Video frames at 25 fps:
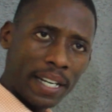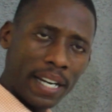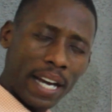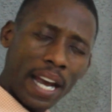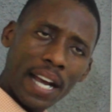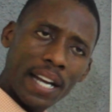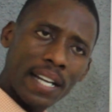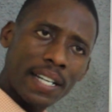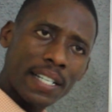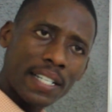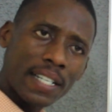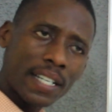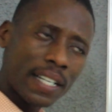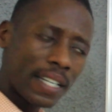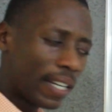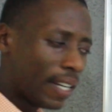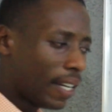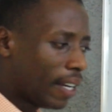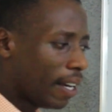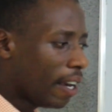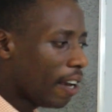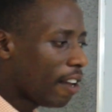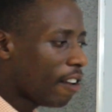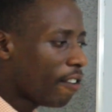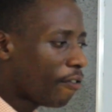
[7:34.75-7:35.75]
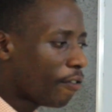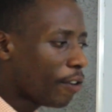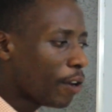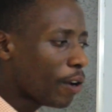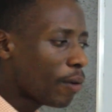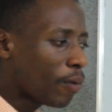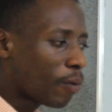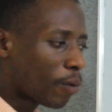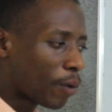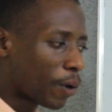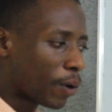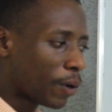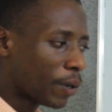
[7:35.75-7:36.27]
And in few
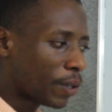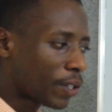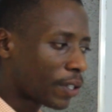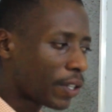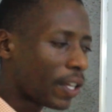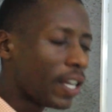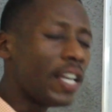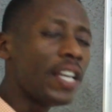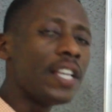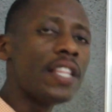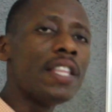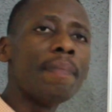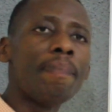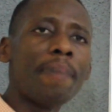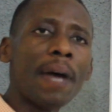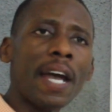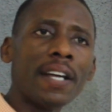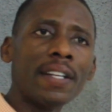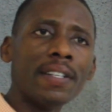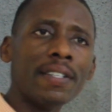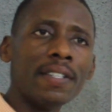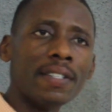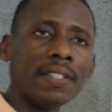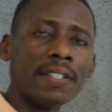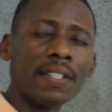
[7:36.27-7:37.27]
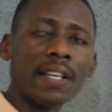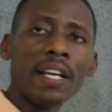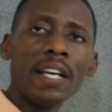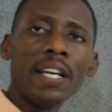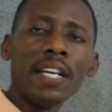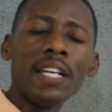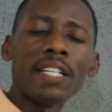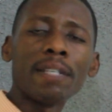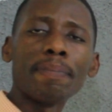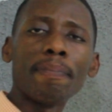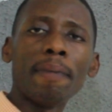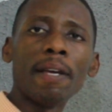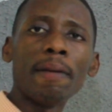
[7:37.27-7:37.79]
words, it depends.
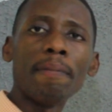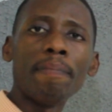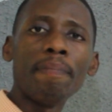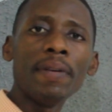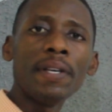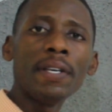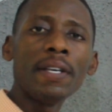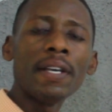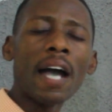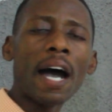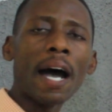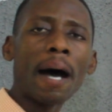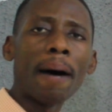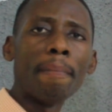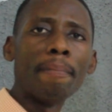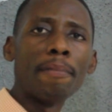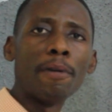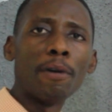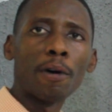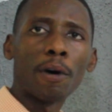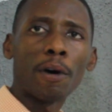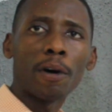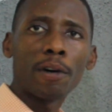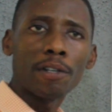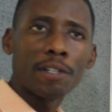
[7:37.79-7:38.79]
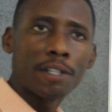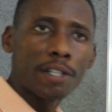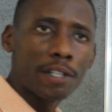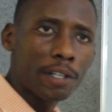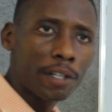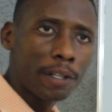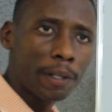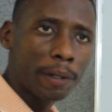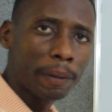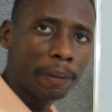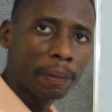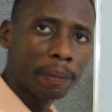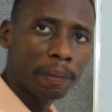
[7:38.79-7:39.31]
It may be I'm
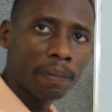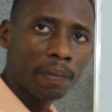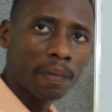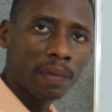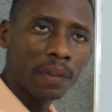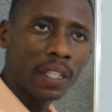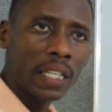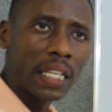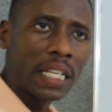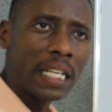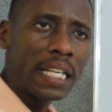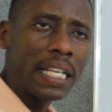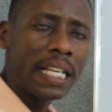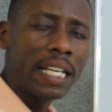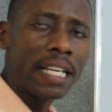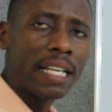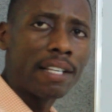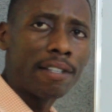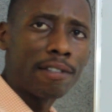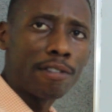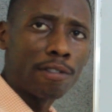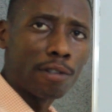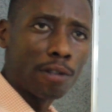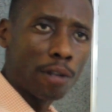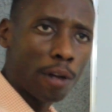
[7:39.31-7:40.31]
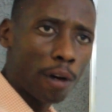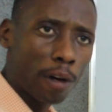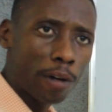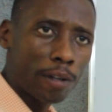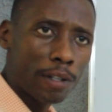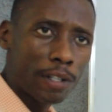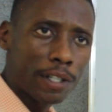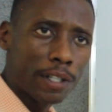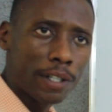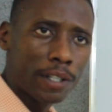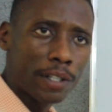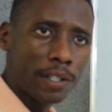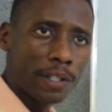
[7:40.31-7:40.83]
not, is
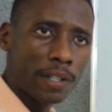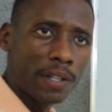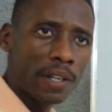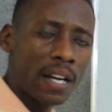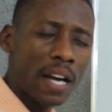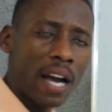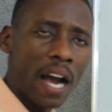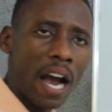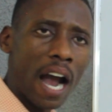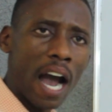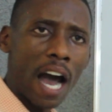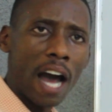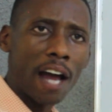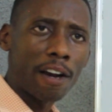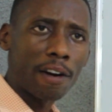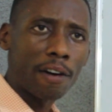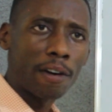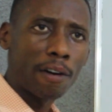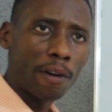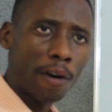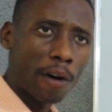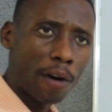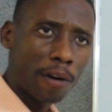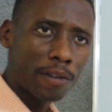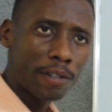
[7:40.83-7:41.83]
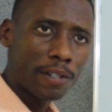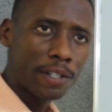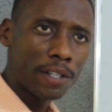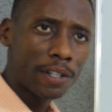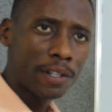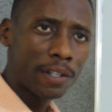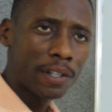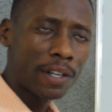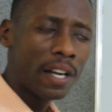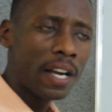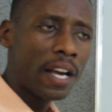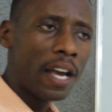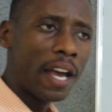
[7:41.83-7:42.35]
not, are not,
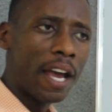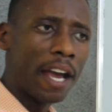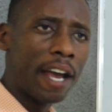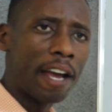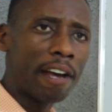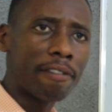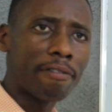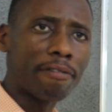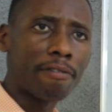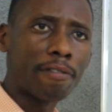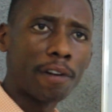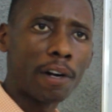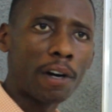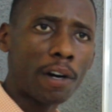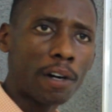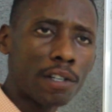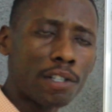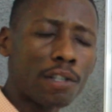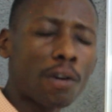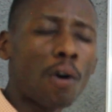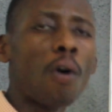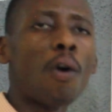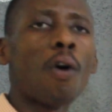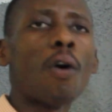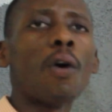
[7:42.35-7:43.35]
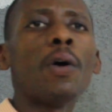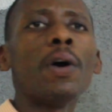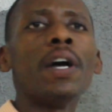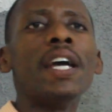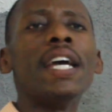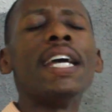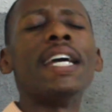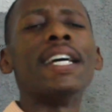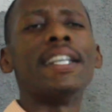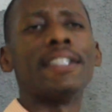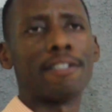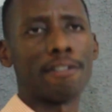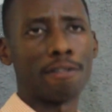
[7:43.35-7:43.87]
have not, or
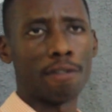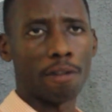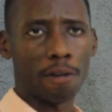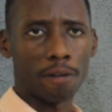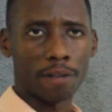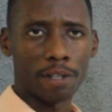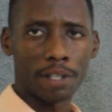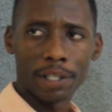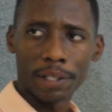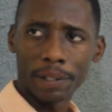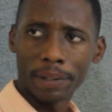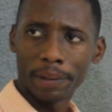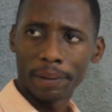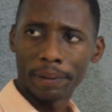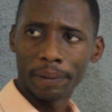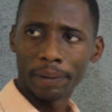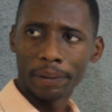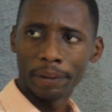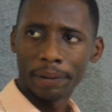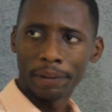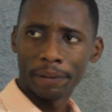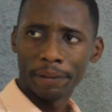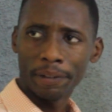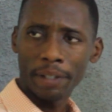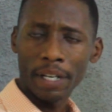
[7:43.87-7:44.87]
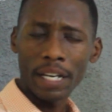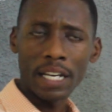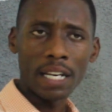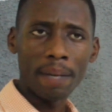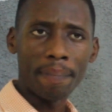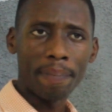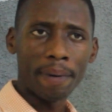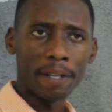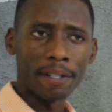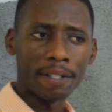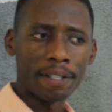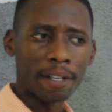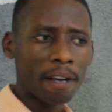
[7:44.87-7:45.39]
has not. It
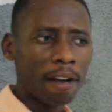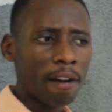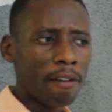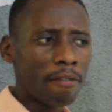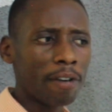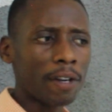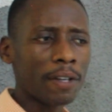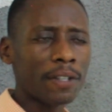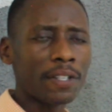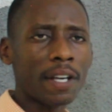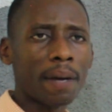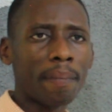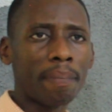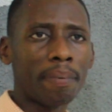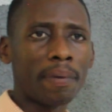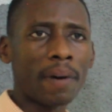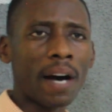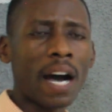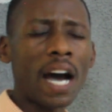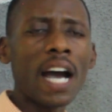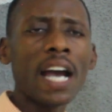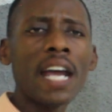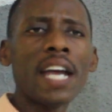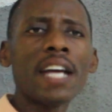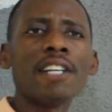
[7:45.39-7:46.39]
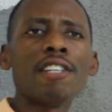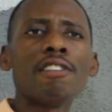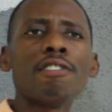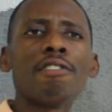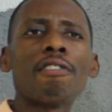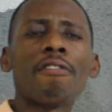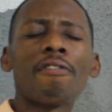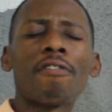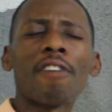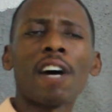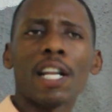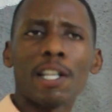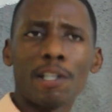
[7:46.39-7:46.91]
depends. For example, I ain't your
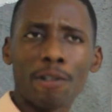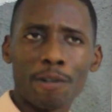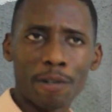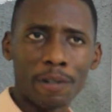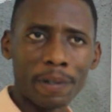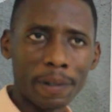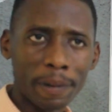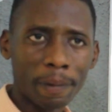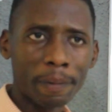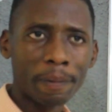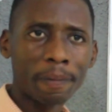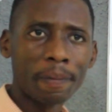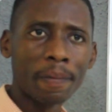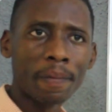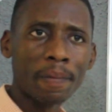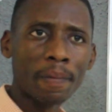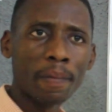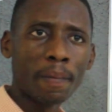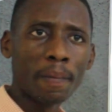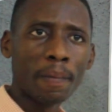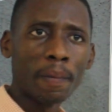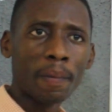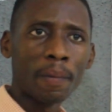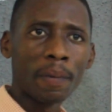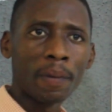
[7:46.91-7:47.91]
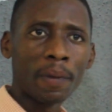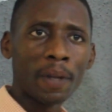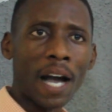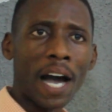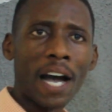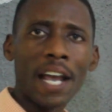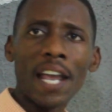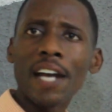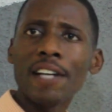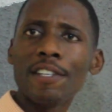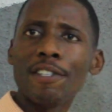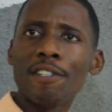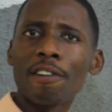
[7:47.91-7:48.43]
father. I
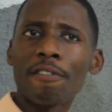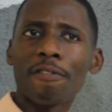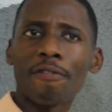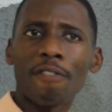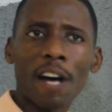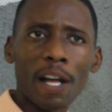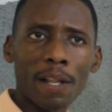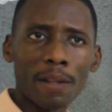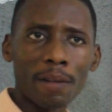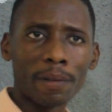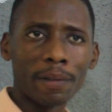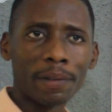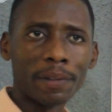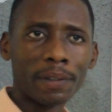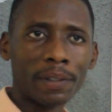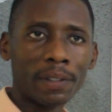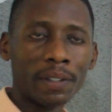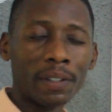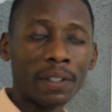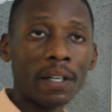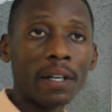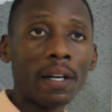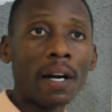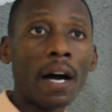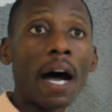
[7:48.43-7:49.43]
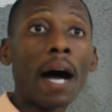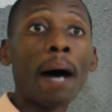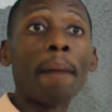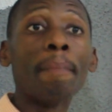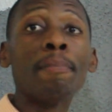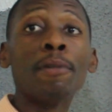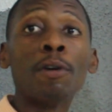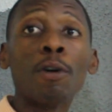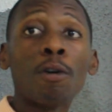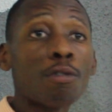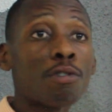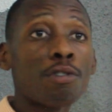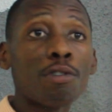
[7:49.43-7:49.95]
ain't your father. I'm
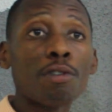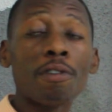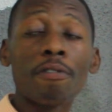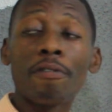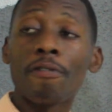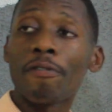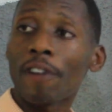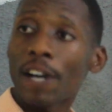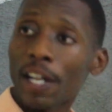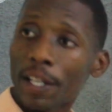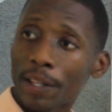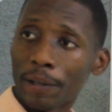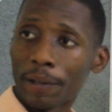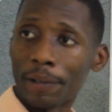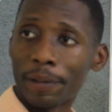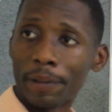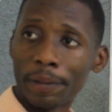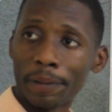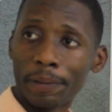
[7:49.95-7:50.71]
not your father.